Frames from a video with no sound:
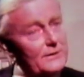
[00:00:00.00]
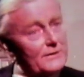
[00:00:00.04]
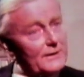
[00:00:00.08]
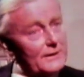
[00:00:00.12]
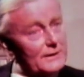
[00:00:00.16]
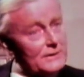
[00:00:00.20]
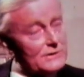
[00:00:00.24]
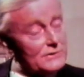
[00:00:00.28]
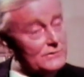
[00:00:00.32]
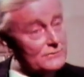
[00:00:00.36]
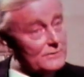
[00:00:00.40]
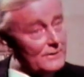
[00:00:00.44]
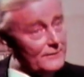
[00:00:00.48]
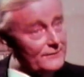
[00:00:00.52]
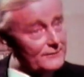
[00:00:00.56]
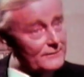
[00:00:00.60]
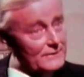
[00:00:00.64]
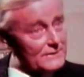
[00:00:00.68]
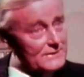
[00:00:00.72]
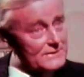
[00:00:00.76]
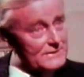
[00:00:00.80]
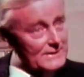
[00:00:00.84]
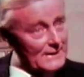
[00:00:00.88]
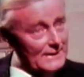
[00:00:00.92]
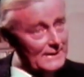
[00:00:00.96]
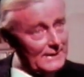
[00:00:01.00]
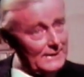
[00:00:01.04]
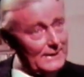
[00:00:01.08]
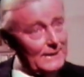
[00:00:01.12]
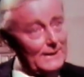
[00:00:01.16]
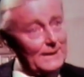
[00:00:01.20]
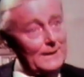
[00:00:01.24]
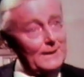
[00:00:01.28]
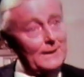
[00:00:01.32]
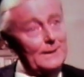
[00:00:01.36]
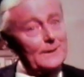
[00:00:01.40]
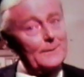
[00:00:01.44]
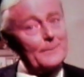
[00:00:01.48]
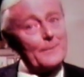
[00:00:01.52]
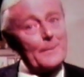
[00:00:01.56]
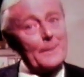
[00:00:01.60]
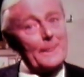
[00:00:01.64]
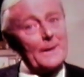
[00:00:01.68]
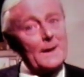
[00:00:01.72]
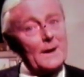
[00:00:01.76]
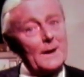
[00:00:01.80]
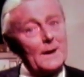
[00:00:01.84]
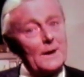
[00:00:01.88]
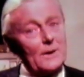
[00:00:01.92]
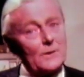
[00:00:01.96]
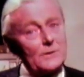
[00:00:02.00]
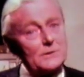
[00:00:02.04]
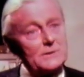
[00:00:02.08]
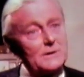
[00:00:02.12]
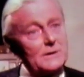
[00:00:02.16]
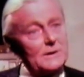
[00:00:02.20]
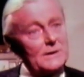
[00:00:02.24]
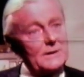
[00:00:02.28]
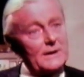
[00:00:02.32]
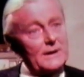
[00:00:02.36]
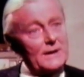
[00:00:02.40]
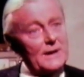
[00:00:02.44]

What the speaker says: trying to protect the lives of its citizens,